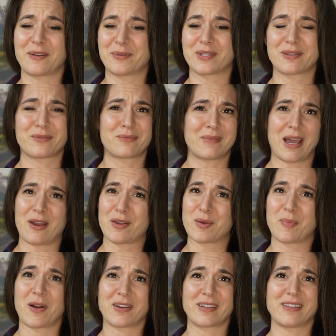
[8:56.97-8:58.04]
I was out of the
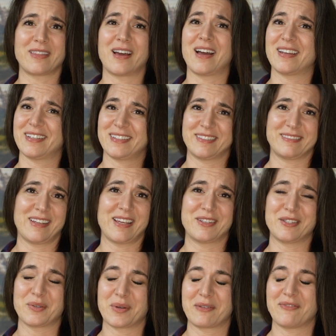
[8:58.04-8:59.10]
parking lot
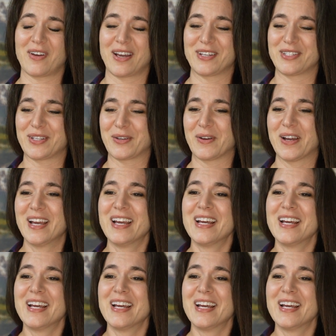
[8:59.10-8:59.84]
and doing fine too.